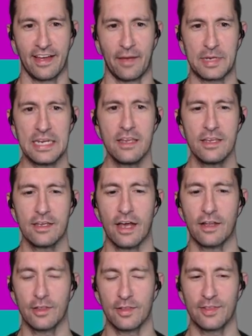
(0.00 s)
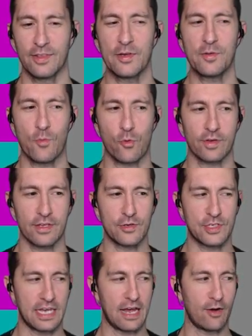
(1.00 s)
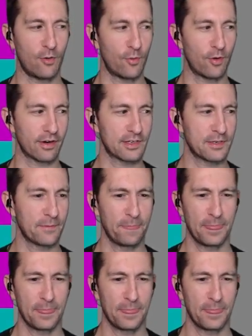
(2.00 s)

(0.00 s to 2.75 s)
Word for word: I'm getting a little more used to how it works.